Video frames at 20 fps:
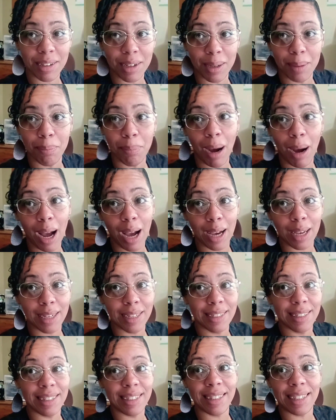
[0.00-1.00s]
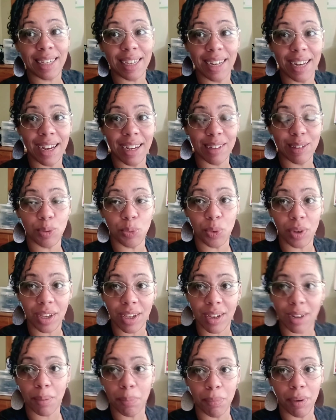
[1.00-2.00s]
goodbye and see you next
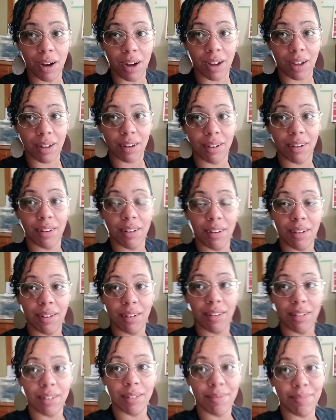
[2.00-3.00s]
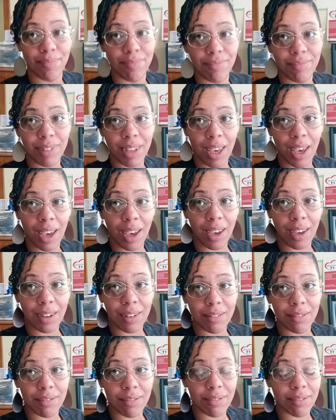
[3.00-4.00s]
week, but
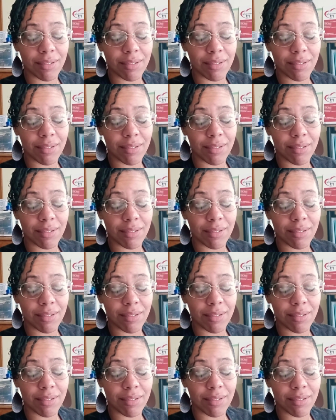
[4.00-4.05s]
okay.